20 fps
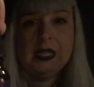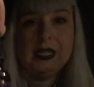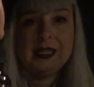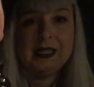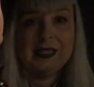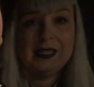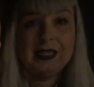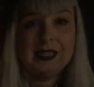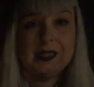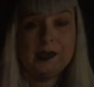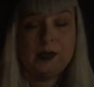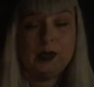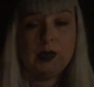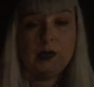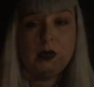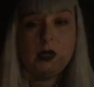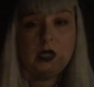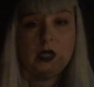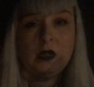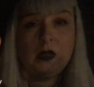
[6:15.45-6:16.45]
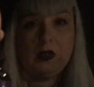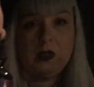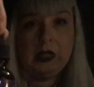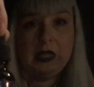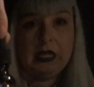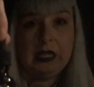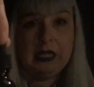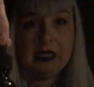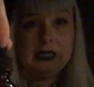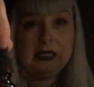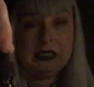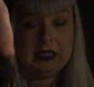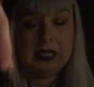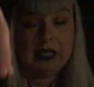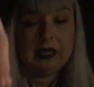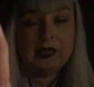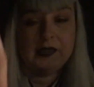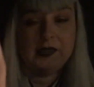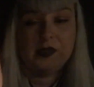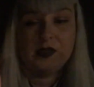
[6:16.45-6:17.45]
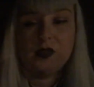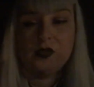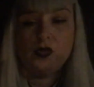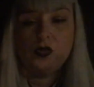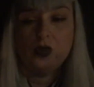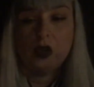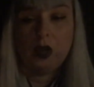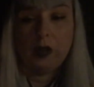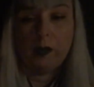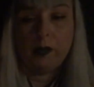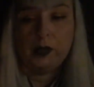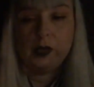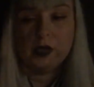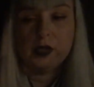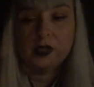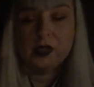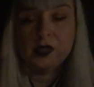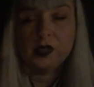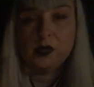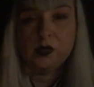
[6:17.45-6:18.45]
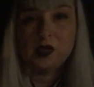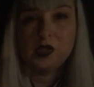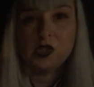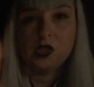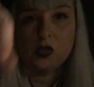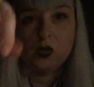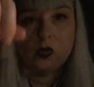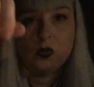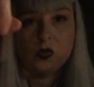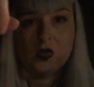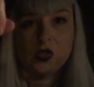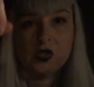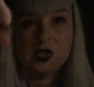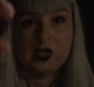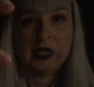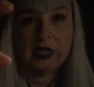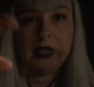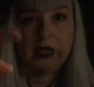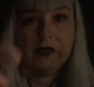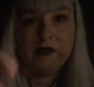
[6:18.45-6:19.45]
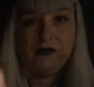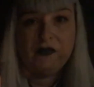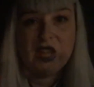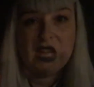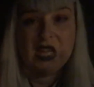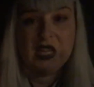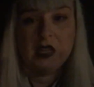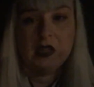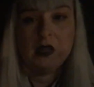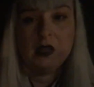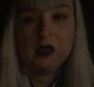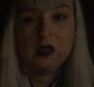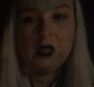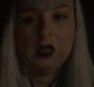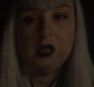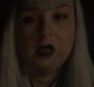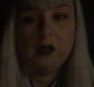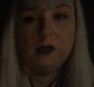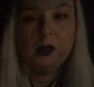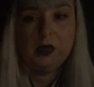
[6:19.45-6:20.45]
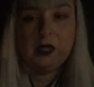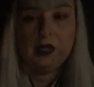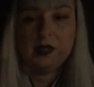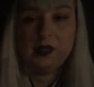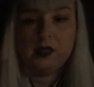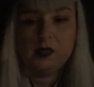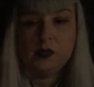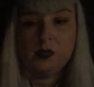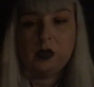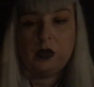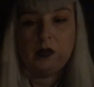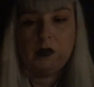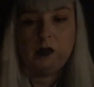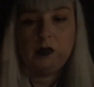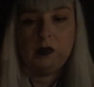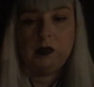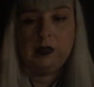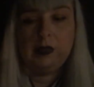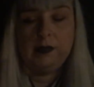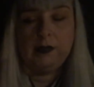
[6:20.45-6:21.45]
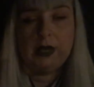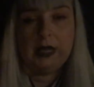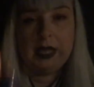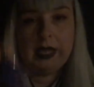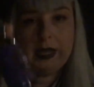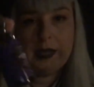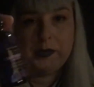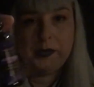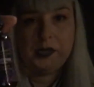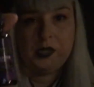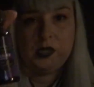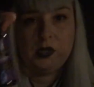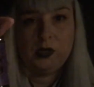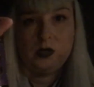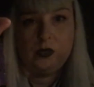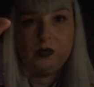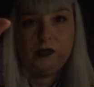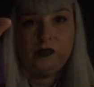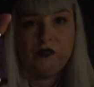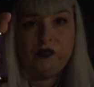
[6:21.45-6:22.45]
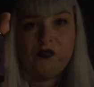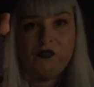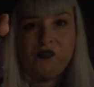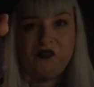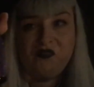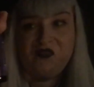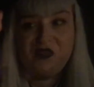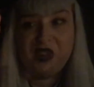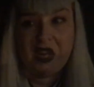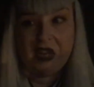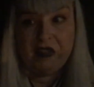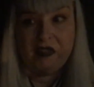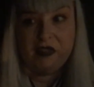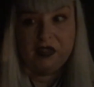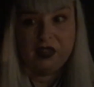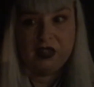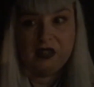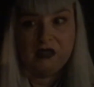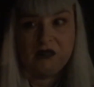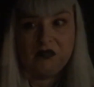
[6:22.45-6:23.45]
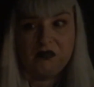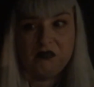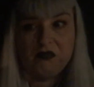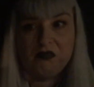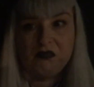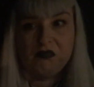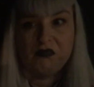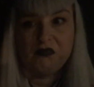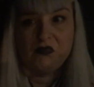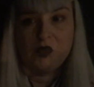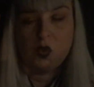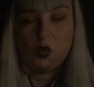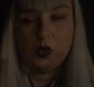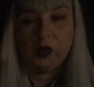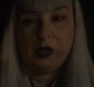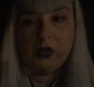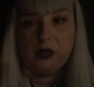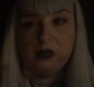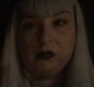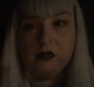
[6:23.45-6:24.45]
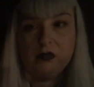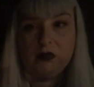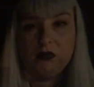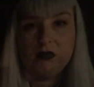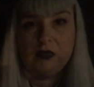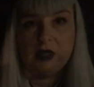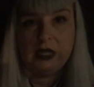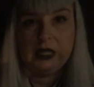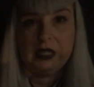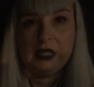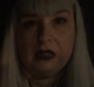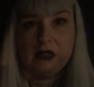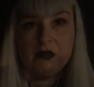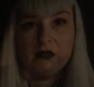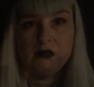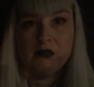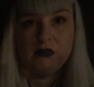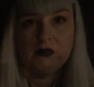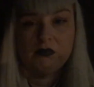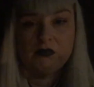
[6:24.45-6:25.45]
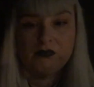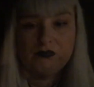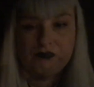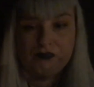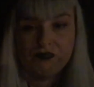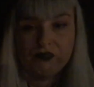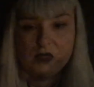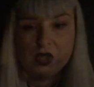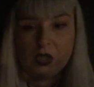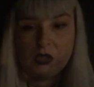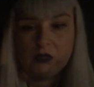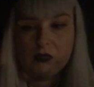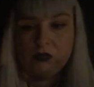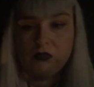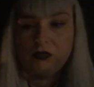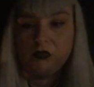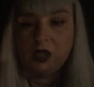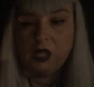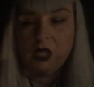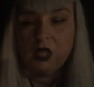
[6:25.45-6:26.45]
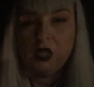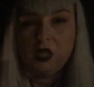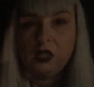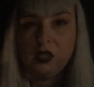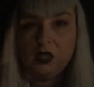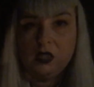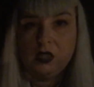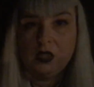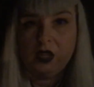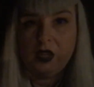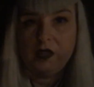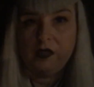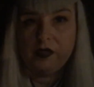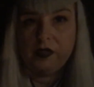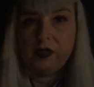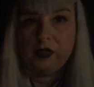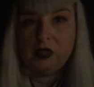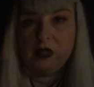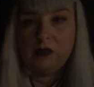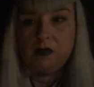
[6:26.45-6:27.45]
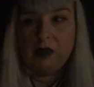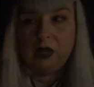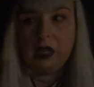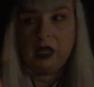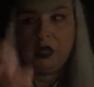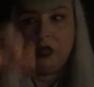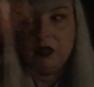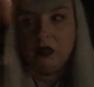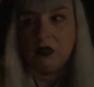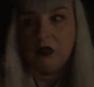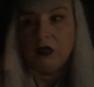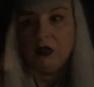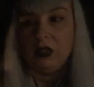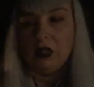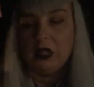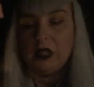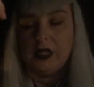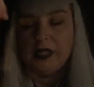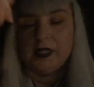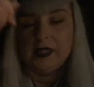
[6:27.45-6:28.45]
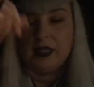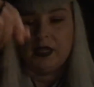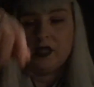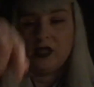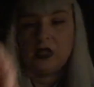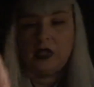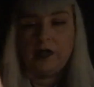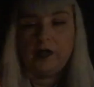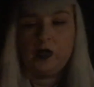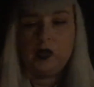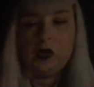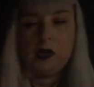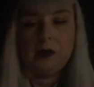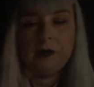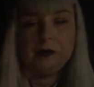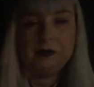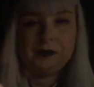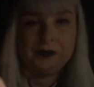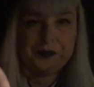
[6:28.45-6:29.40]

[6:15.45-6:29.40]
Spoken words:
It's a nice big bottle, and it has the dropper, so it's so just like convenient. But this is probably my absolute favorite oil right now, so other than my clary sage lavender.